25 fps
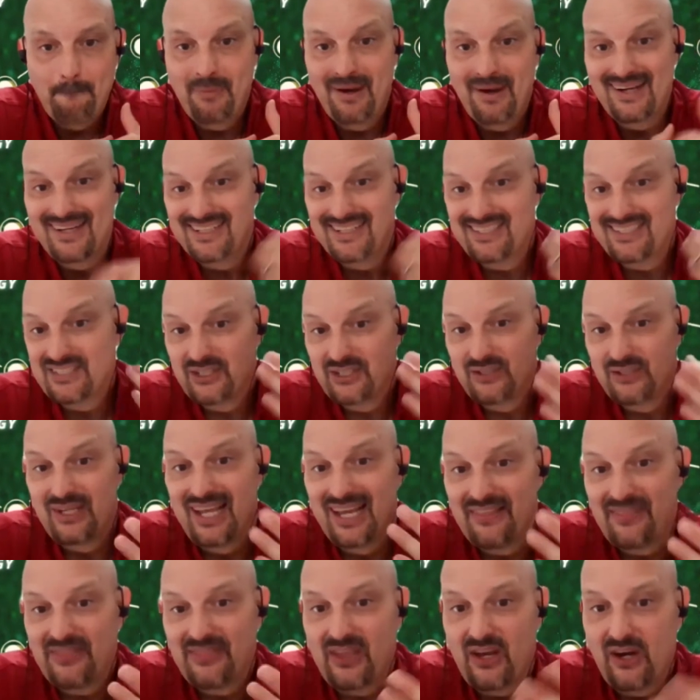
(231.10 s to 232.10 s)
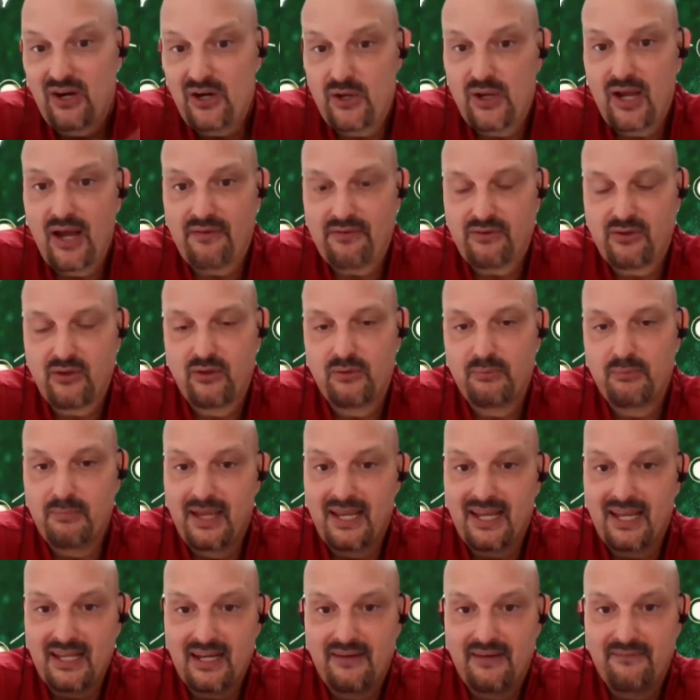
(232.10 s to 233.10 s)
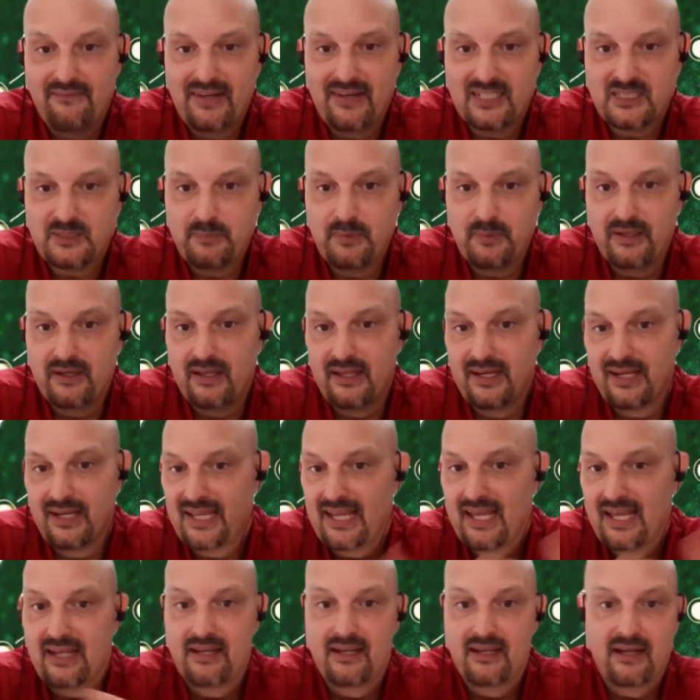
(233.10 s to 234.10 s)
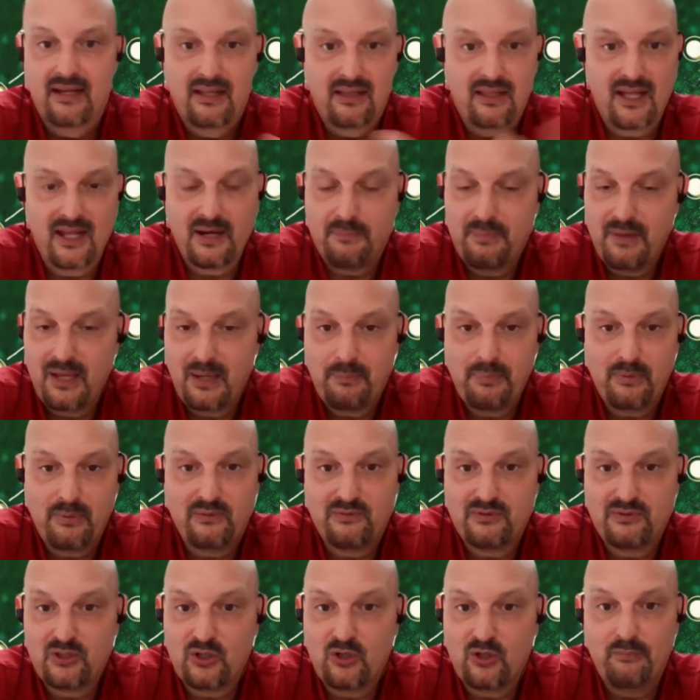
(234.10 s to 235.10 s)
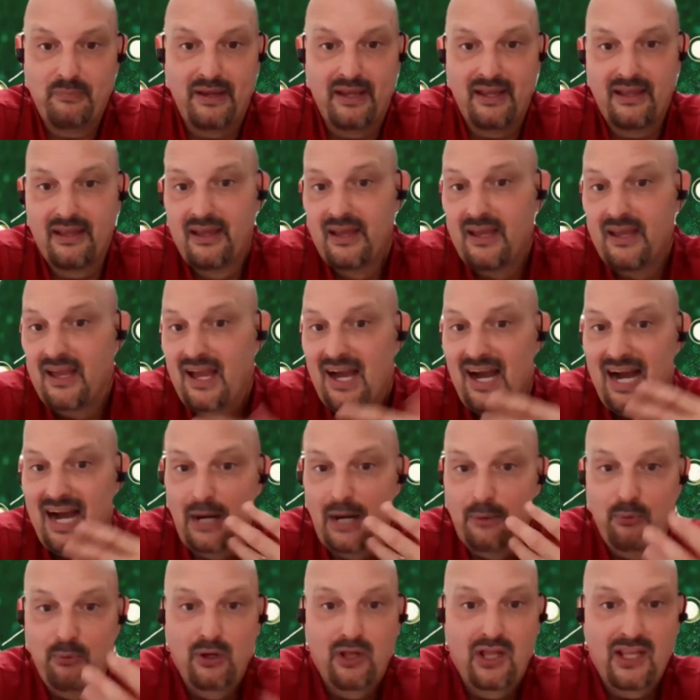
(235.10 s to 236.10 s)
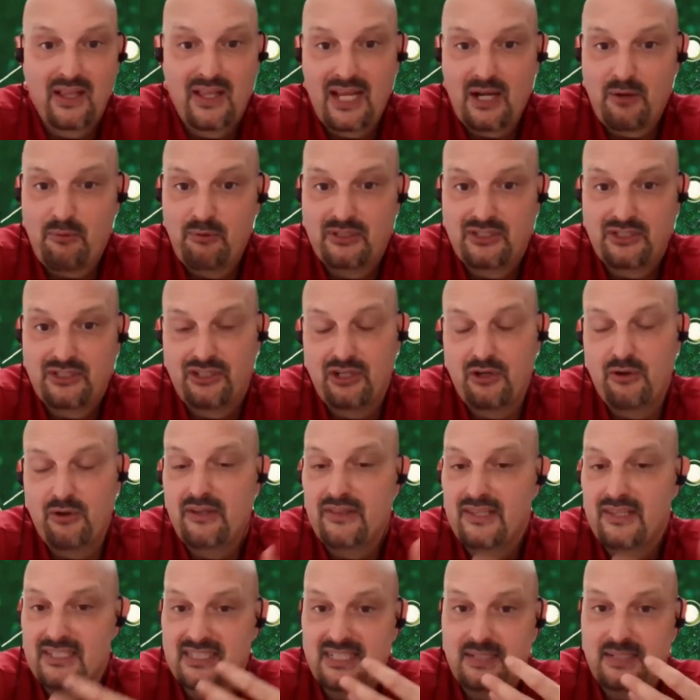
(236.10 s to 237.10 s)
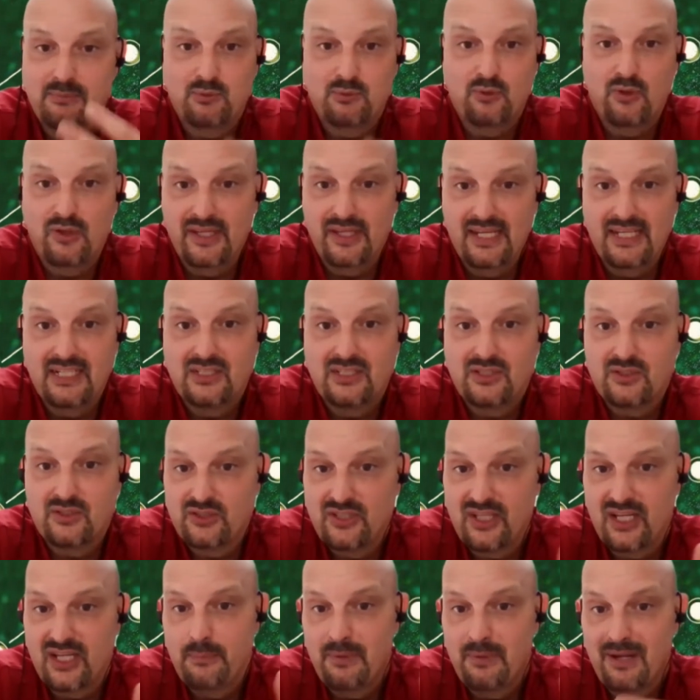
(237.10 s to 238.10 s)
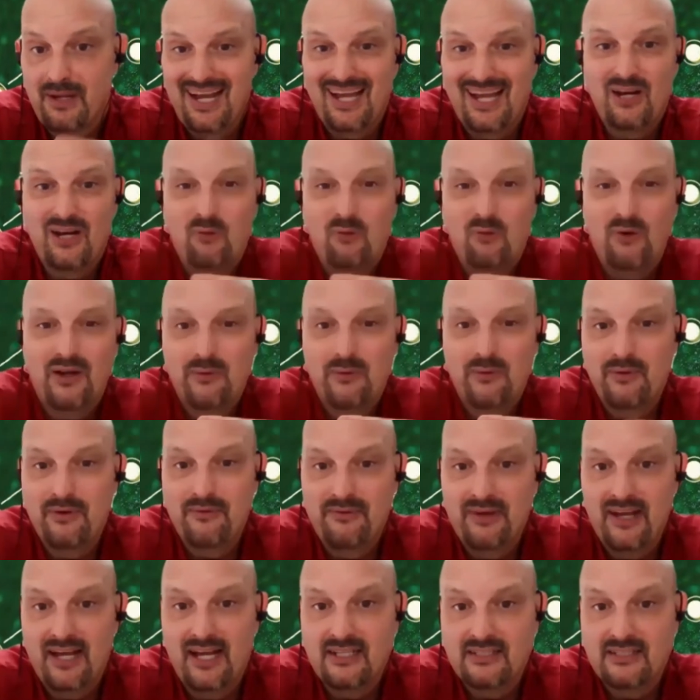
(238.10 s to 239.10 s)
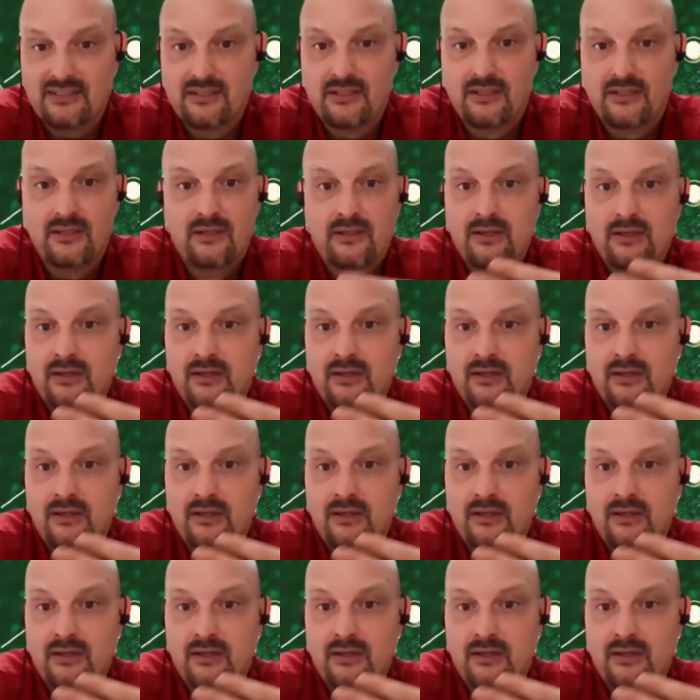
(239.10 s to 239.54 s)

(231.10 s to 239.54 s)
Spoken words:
But to get there, you have to make an investment. And again, a lot of people have told me, I really like what you're doing. This seems really interesting, but I don't want to invest